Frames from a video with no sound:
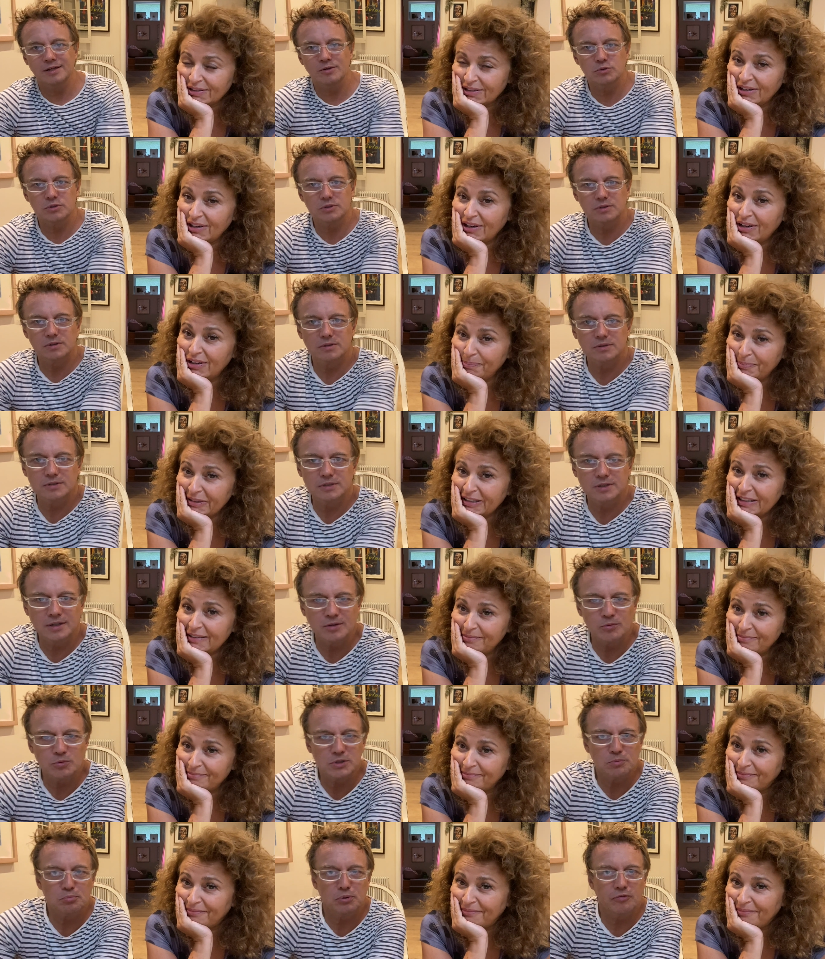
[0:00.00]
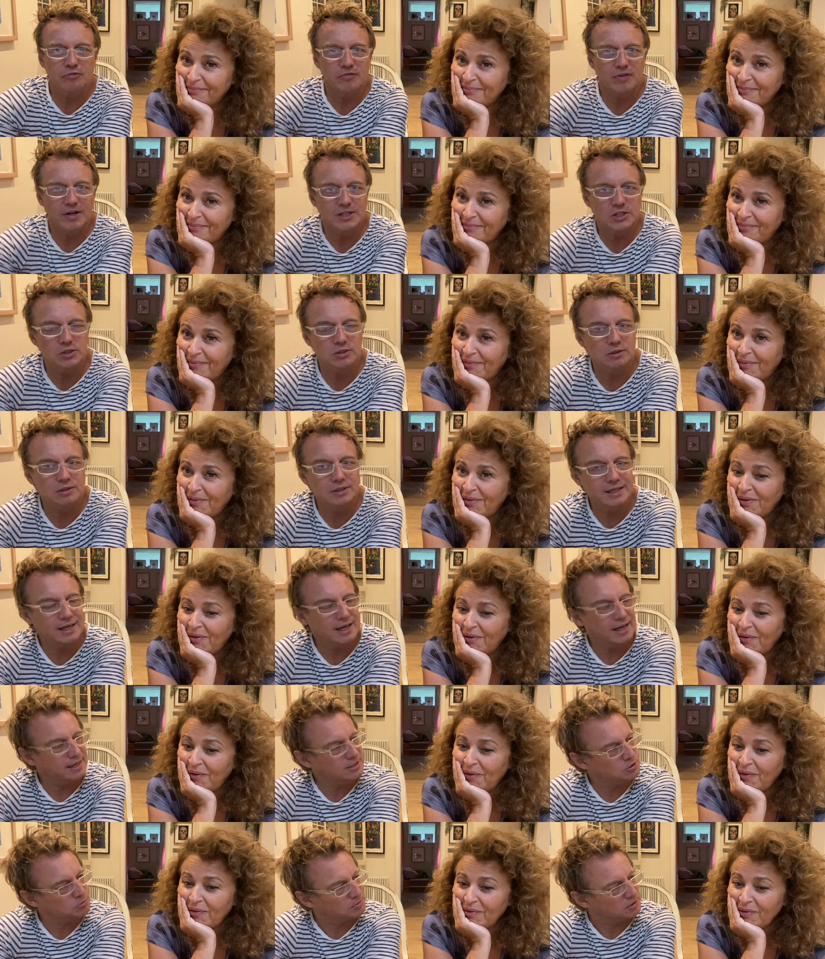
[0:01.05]
Speaker 1: that, do you think it was a professional
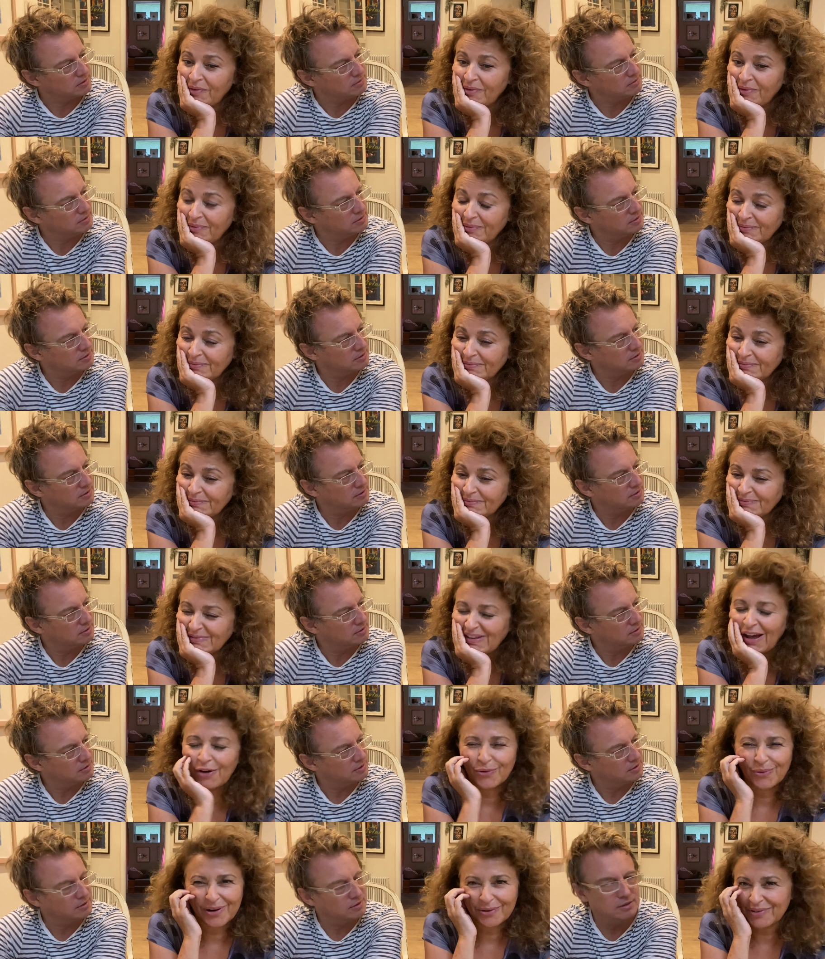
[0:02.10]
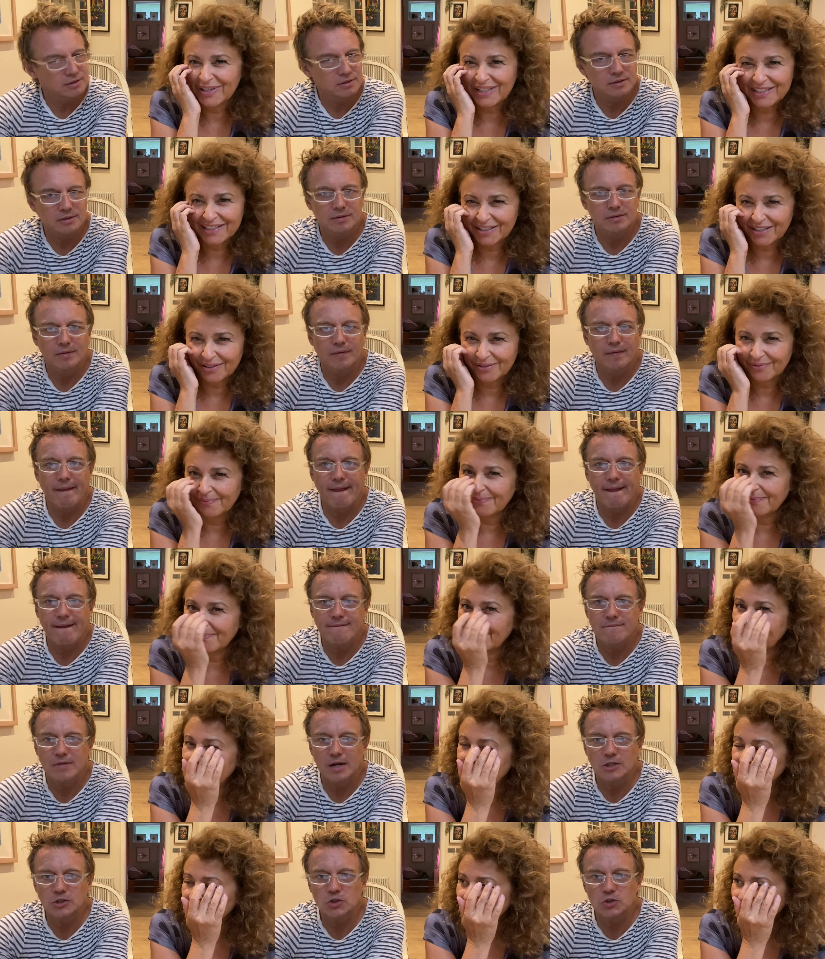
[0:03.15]
engagement?
Speaker 2: No, I really don't.
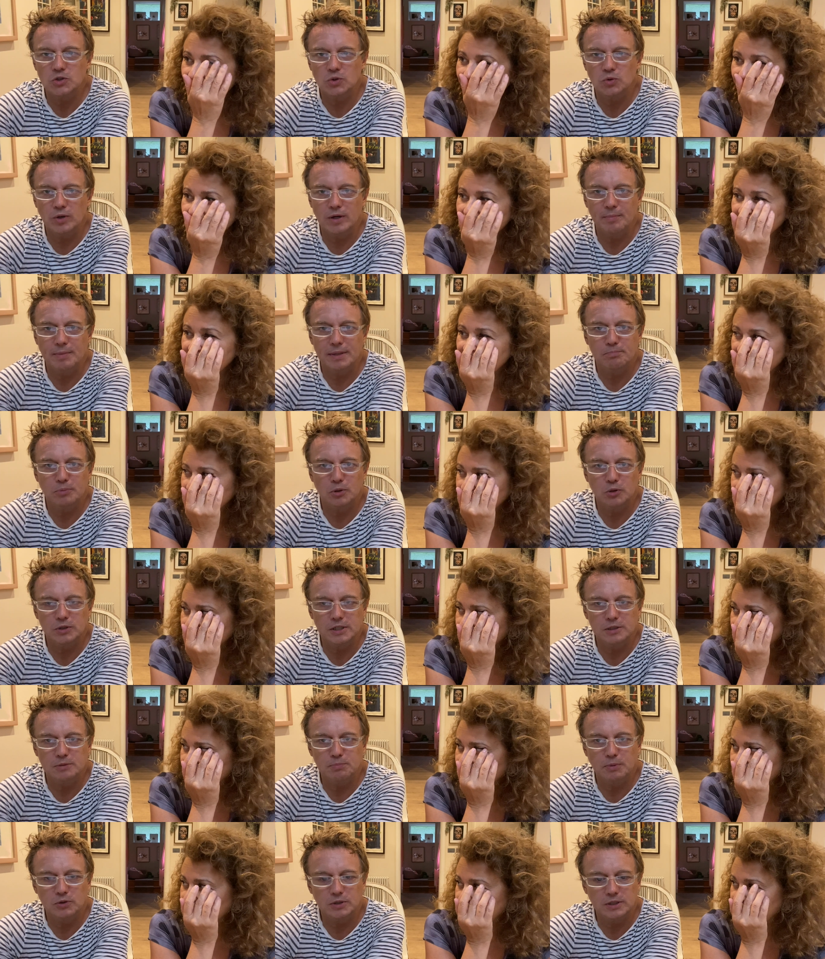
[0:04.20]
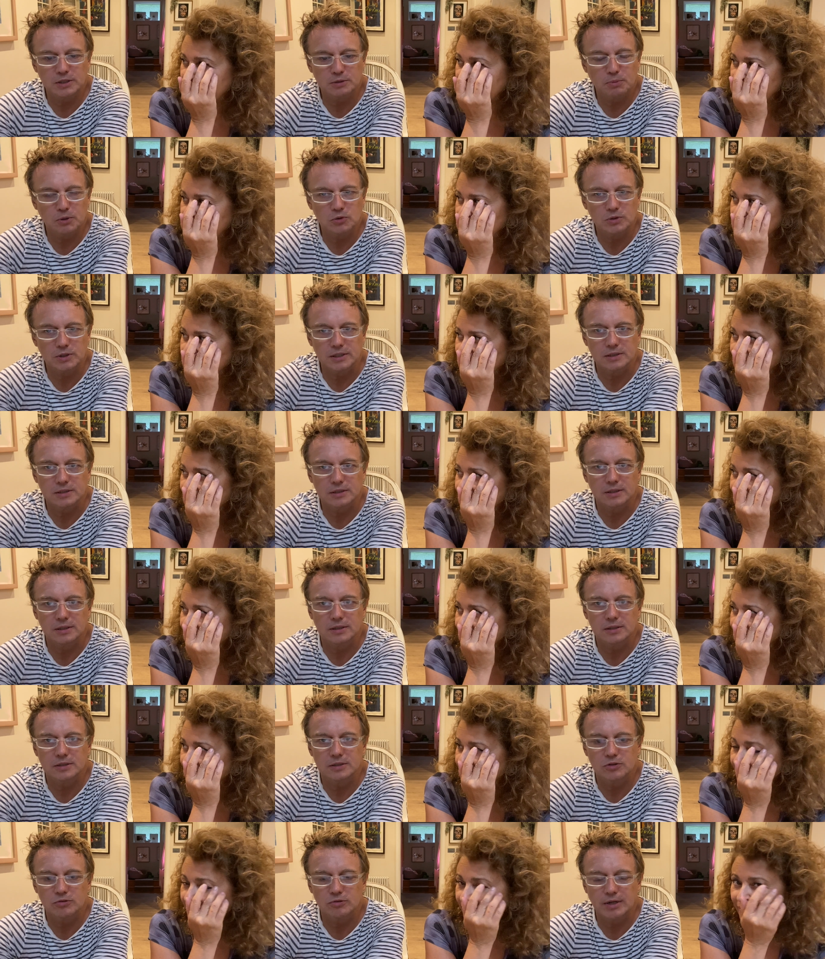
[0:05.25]
Speaker 1: I just saw him in Bodies, Bodies, Bodies uh,
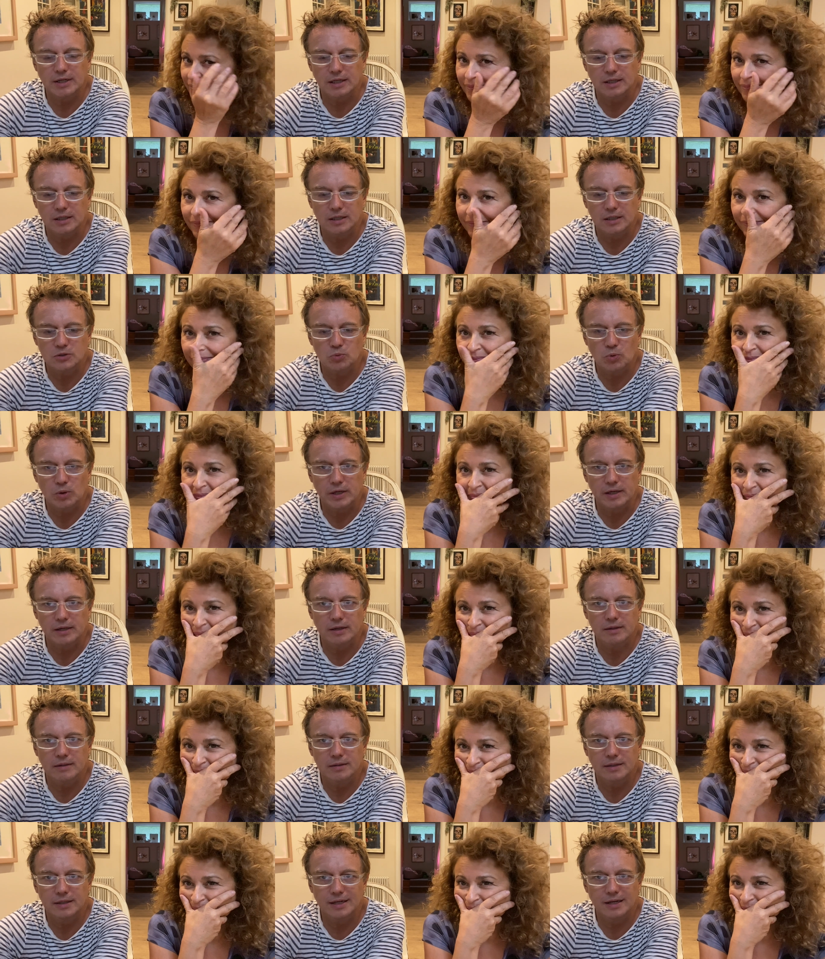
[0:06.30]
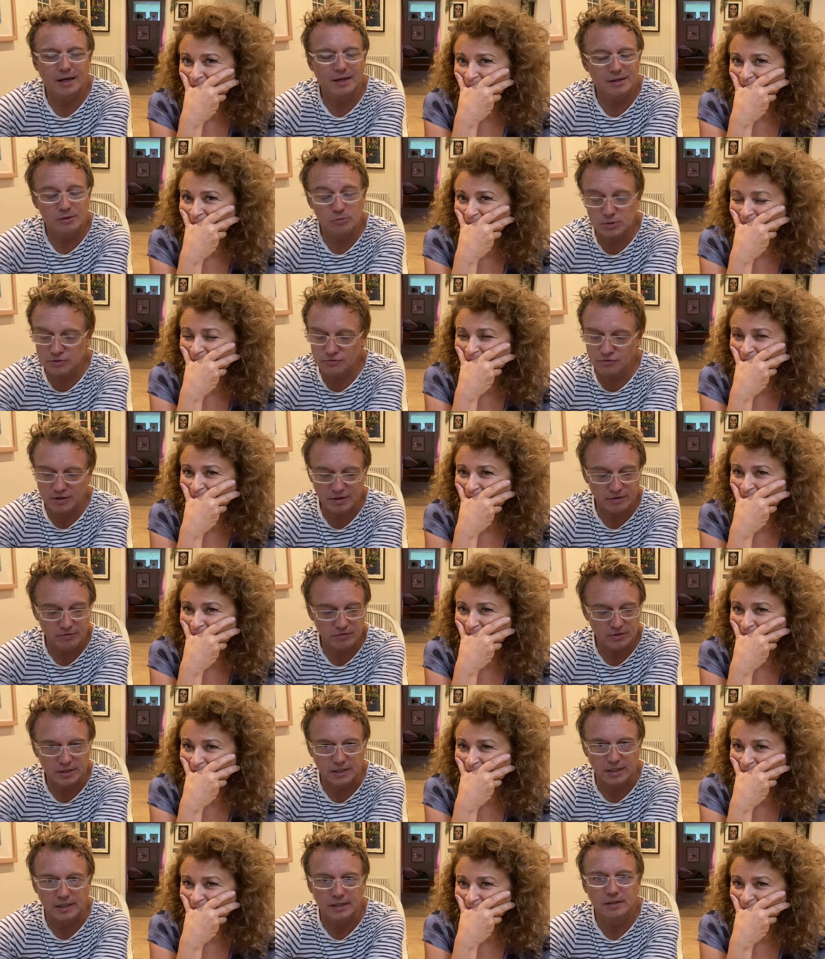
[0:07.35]
screening last week. He, uh, he was very
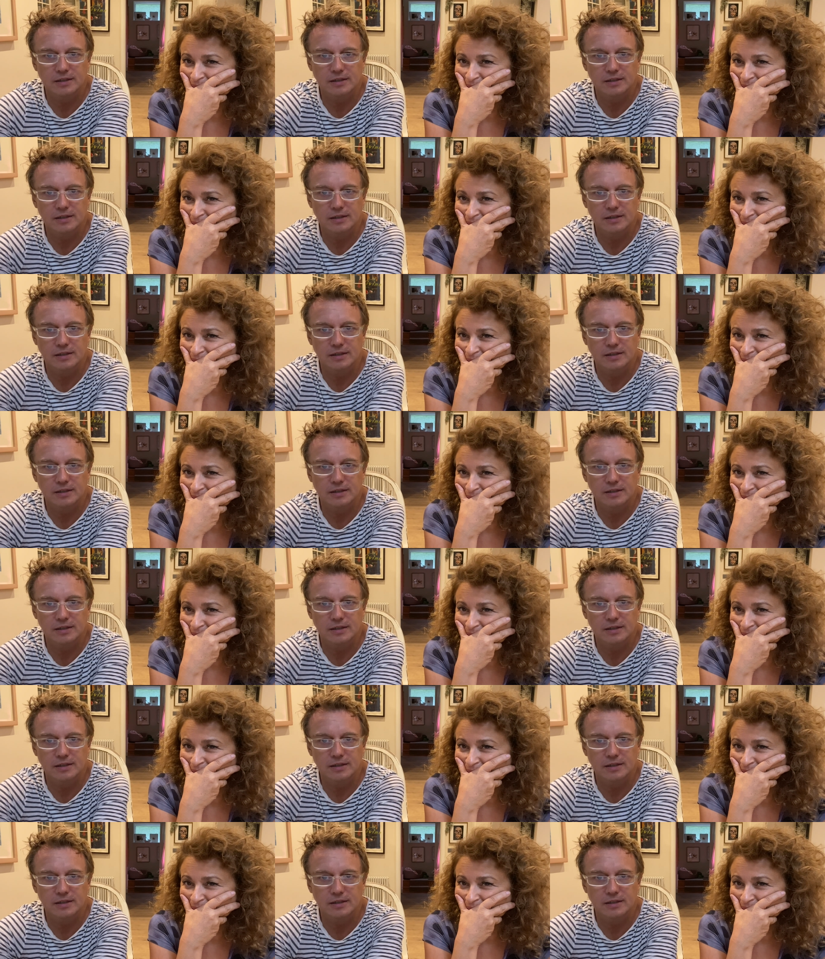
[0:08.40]
funny.